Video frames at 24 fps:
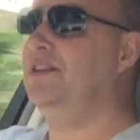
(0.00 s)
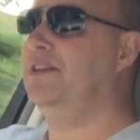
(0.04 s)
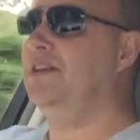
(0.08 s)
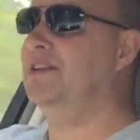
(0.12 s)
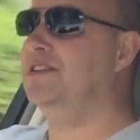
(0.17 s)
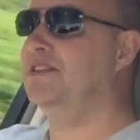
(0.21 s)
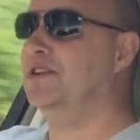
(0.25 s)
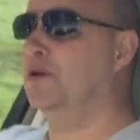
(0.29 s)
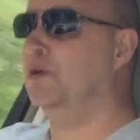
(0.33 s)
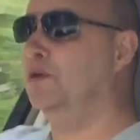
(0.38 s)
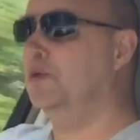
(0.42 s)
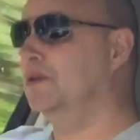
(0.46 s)

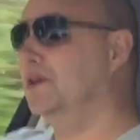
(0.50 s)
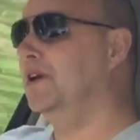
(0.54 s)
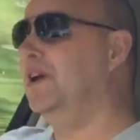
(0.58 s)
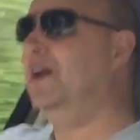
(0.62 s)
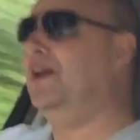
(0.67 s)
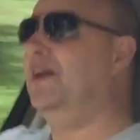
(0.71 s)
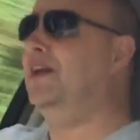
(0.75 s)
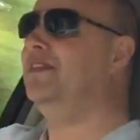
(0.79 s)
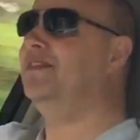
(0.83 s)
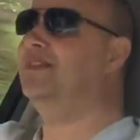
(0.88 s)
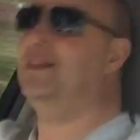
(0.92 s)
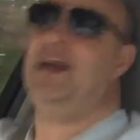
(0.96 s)
years old.
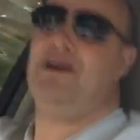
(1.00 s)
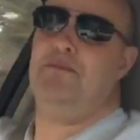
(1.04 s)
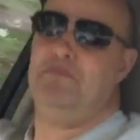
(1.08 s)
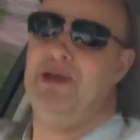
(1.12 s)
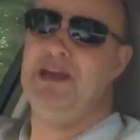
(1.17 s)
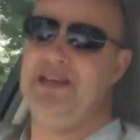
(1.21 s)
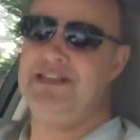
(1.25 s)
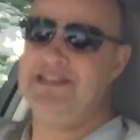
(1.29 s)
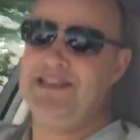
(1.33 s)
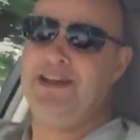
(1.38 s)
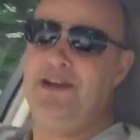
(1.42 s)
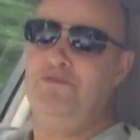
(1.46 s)
That
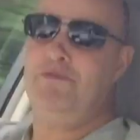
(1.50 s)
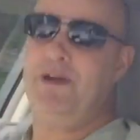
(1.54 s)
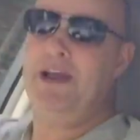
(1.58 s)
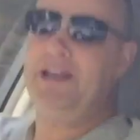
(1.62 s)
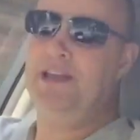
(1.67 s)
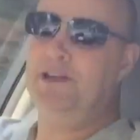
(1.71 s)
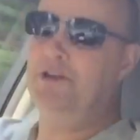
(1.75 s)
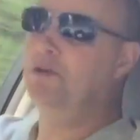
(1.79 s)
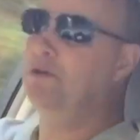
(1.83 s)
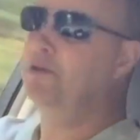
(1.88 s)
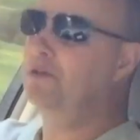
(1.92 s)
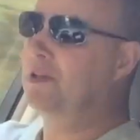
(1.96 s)
may sound
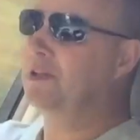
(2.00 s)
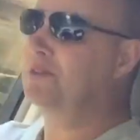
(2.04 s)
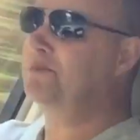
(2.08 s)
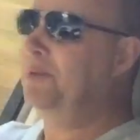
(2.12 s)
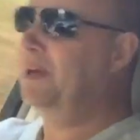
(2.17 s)
radical, that's